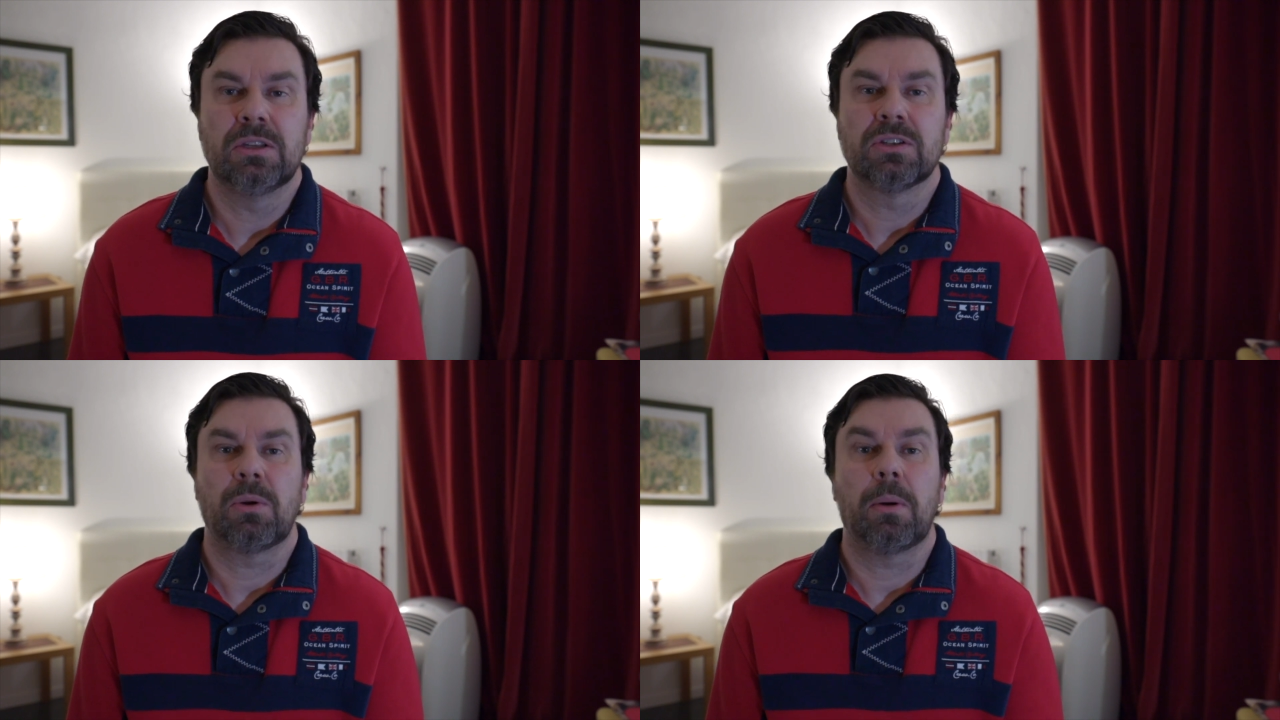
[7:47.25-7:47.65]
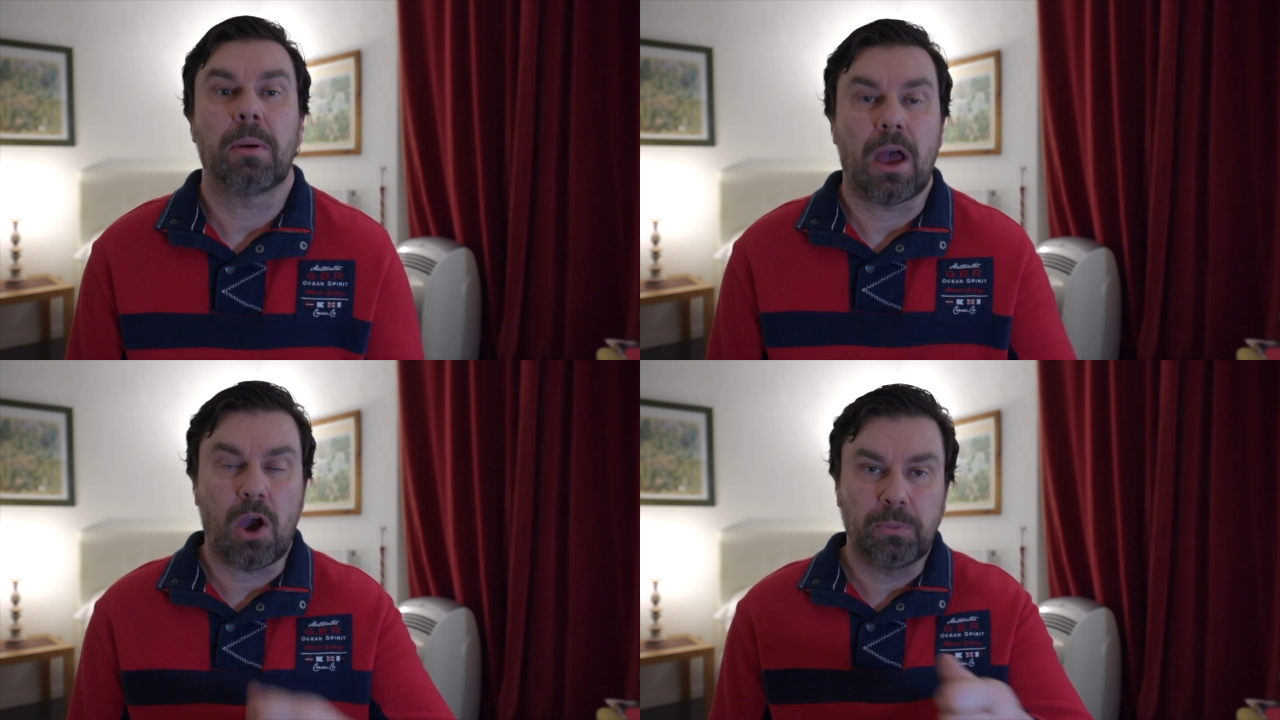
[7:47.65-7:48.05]
So
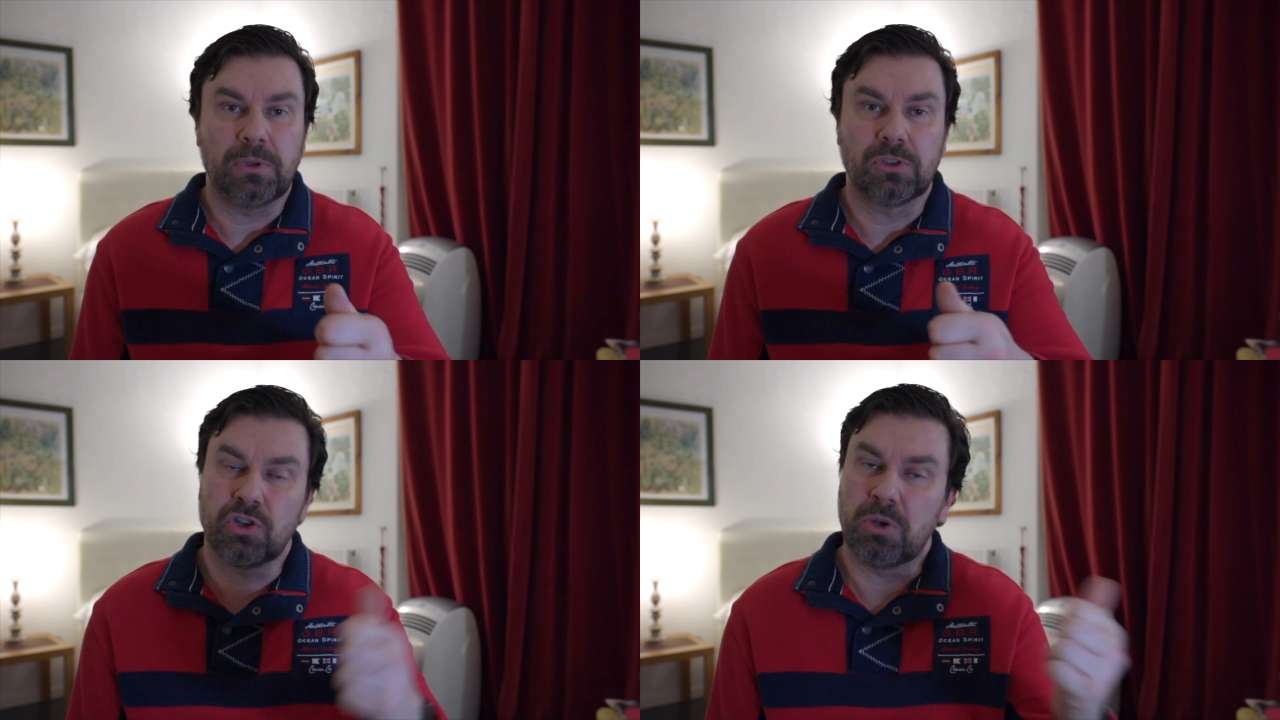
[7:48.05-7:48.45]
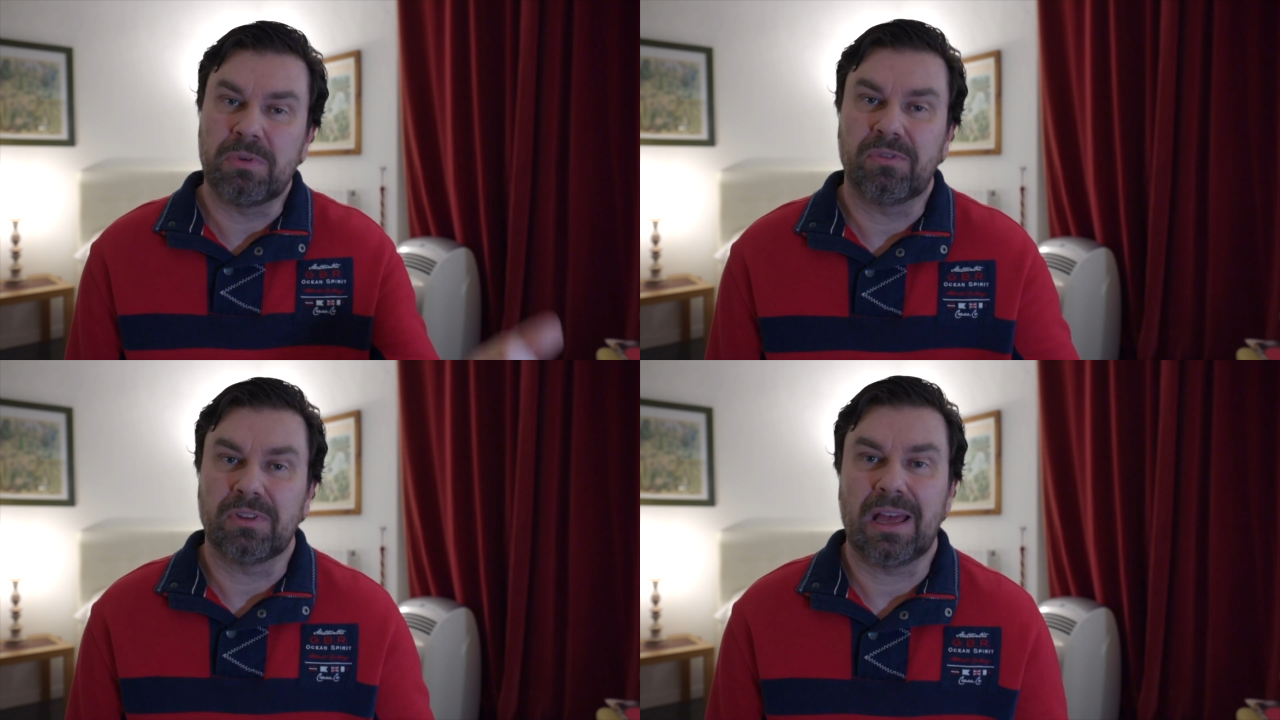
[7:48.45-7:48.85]
I hope you'll join me
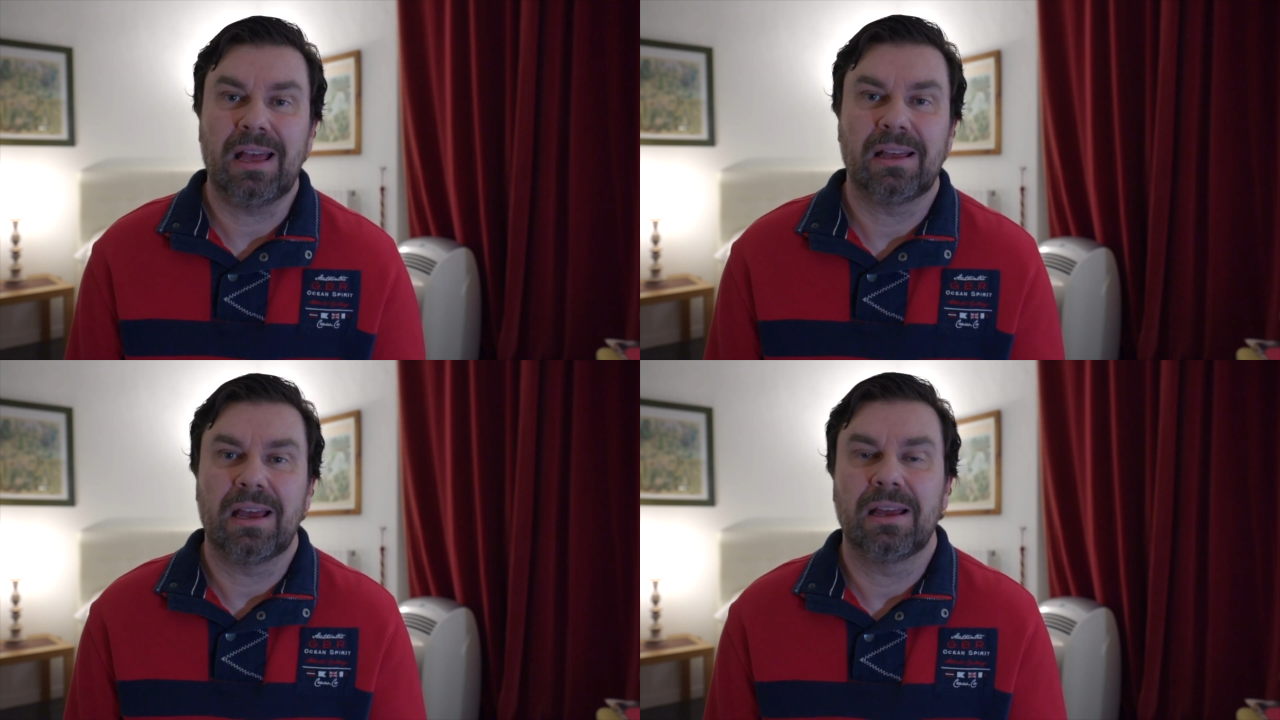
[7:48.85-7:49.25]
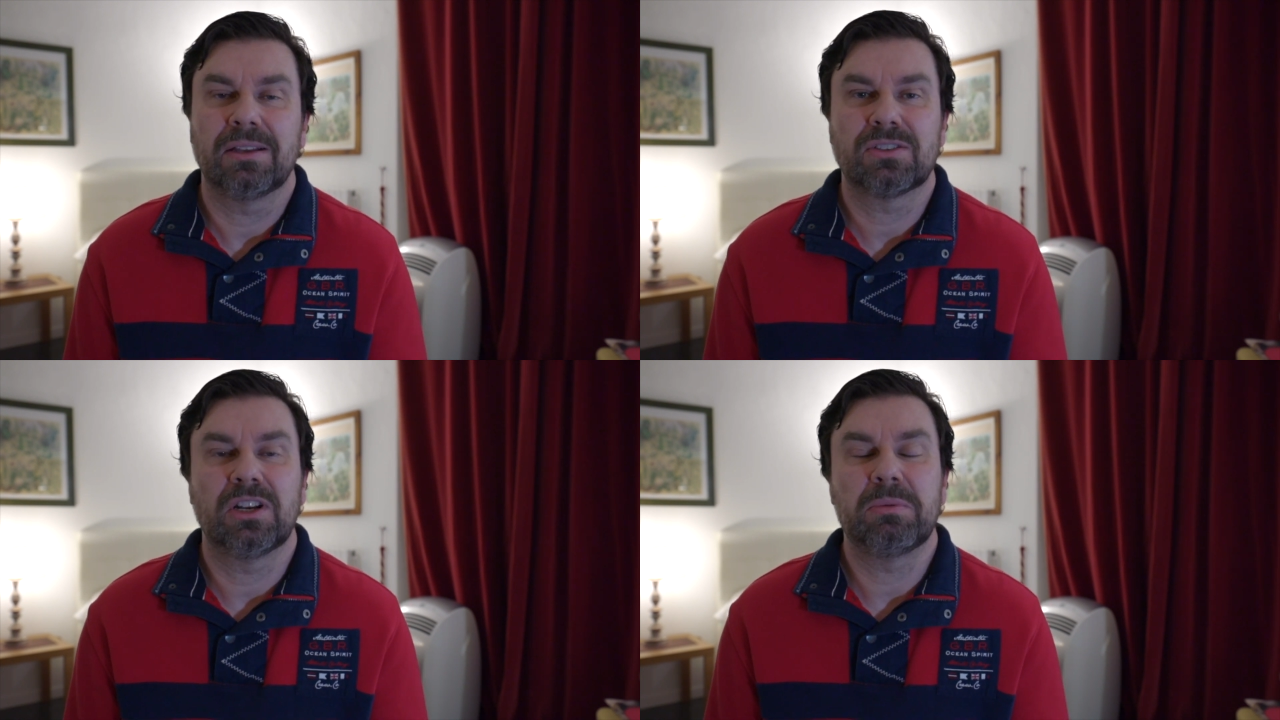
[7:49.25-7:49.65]
for that. Uh,
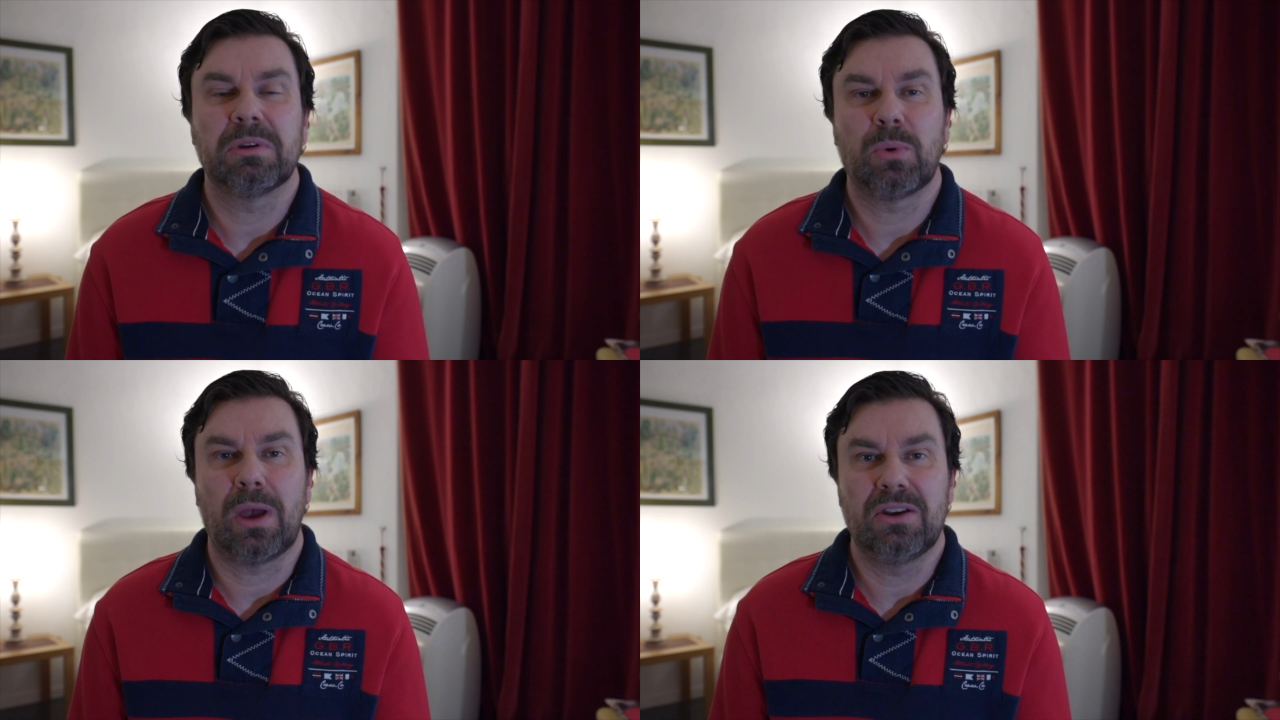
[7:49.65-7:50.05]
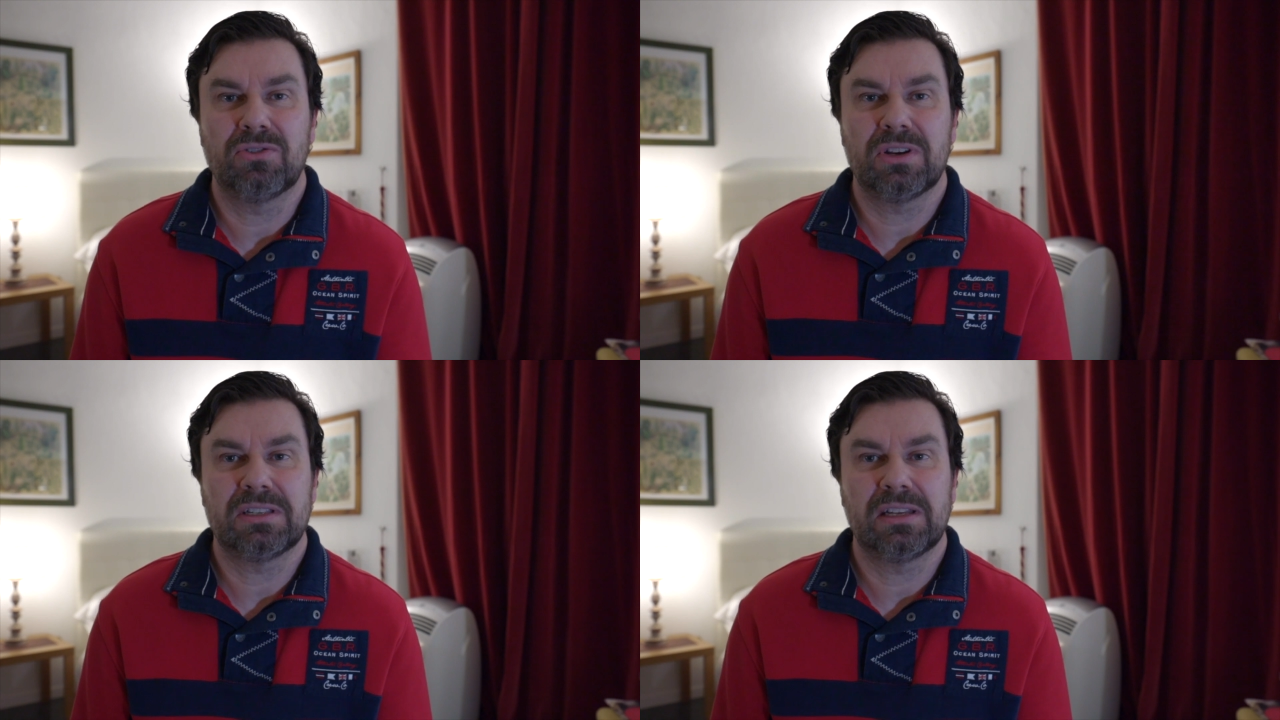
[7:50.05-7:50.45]
it's going to be quite
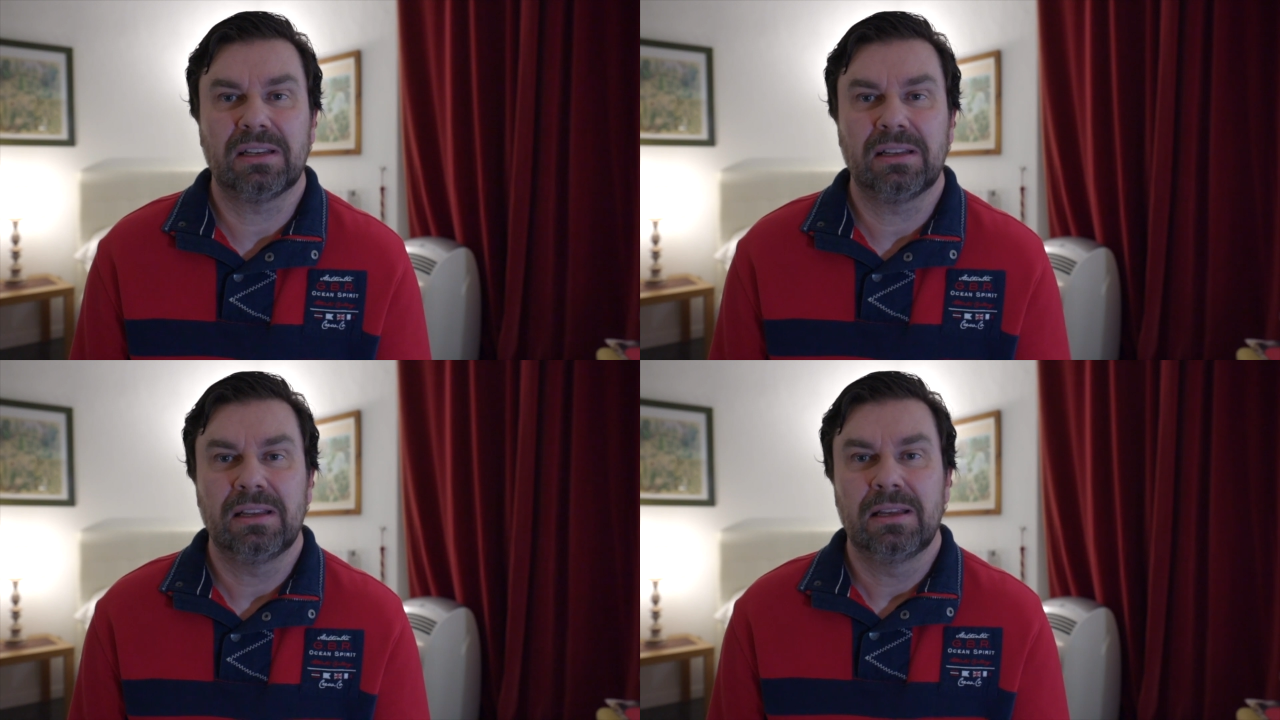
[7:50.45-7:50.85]
interesting.